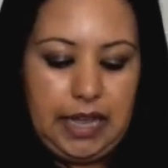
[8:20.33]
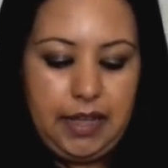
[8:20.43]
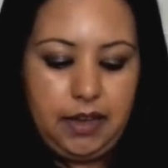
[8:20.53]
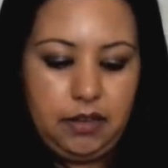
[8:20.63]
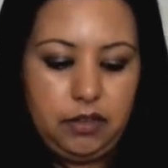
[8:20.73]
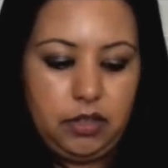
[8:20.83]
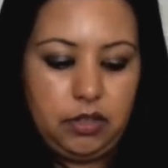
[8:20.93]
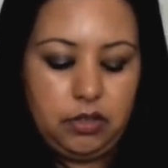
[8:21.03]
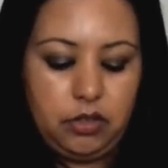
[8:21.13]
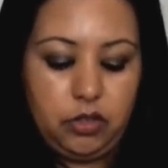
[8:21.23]
and
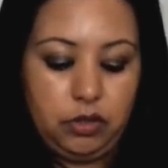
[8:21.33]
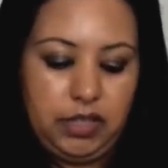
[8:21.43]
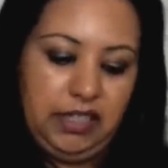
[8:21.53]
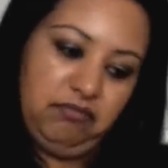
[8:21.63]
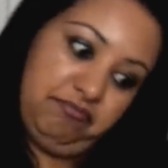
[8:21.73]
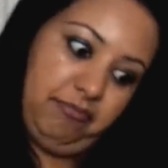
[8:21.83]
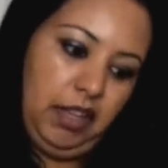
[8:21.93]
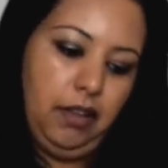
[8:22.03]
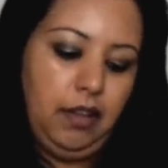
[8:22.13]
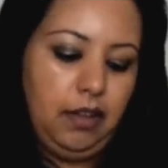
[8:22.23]
salty,
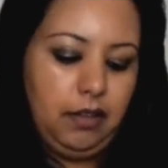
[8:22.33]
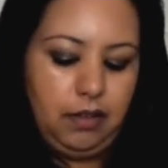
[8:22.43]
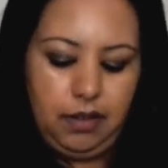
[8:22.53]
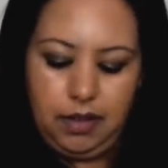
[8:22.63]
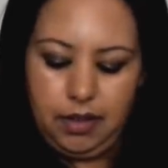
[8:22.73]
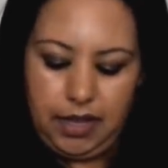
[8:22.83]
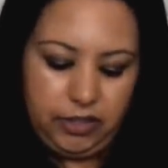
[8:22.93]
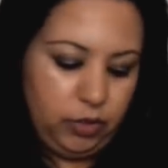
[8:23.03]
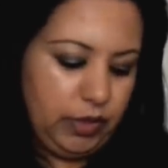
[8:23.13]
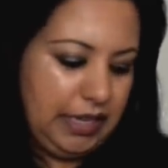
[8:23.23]

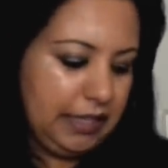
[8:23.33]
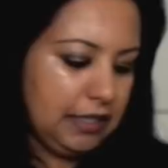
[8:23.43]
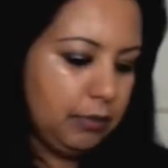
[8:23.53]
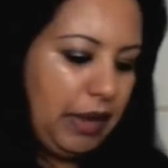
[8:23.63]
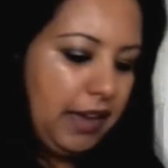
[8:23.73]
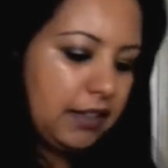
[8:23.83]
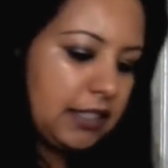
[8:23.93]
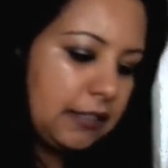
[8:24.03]
as you would expect.